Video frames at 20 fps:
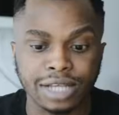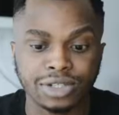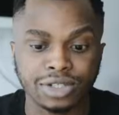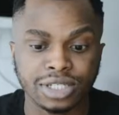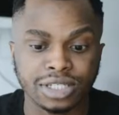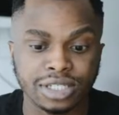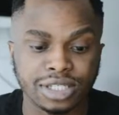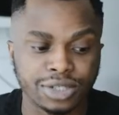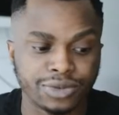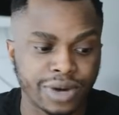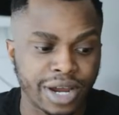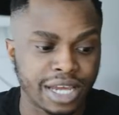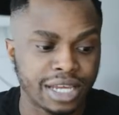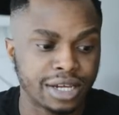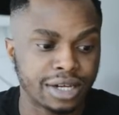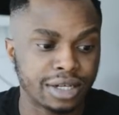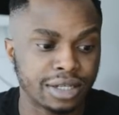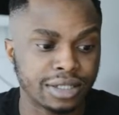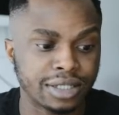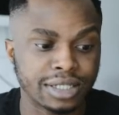As you can see right
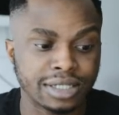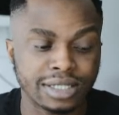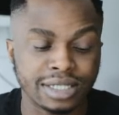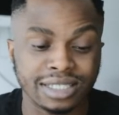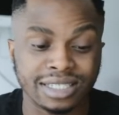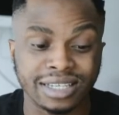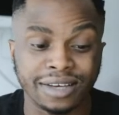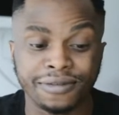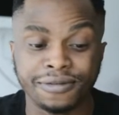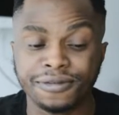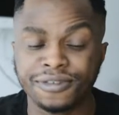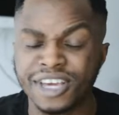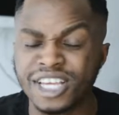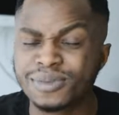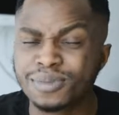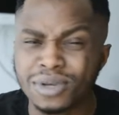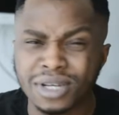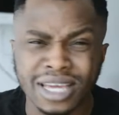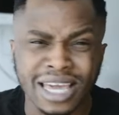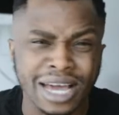here, this is a
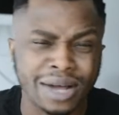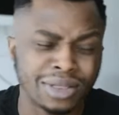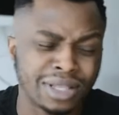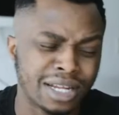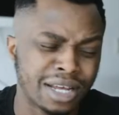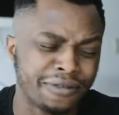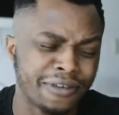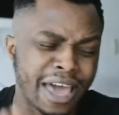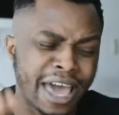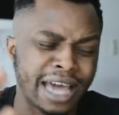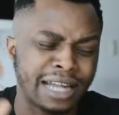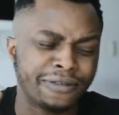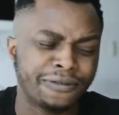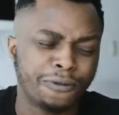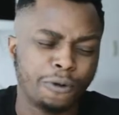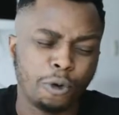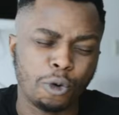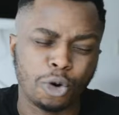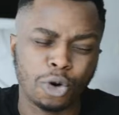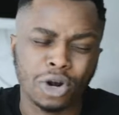Facebook account that I've had
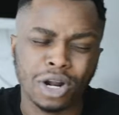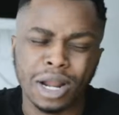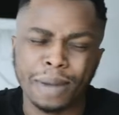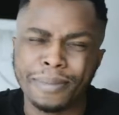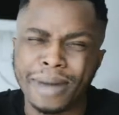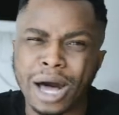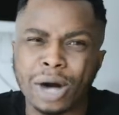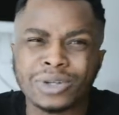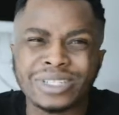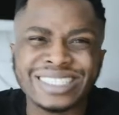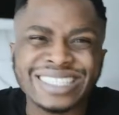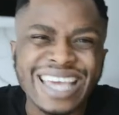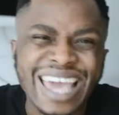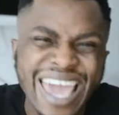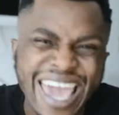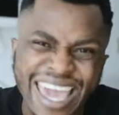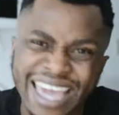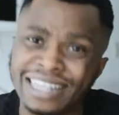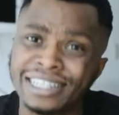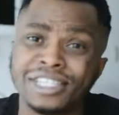for about
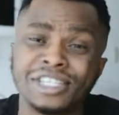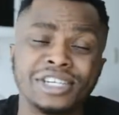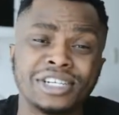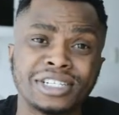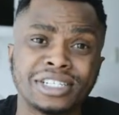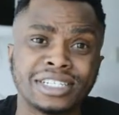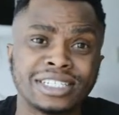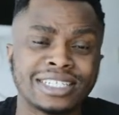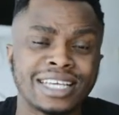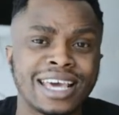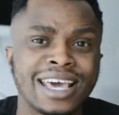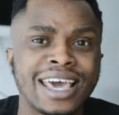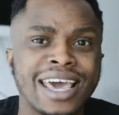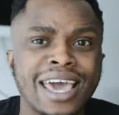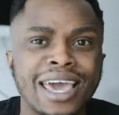10 years.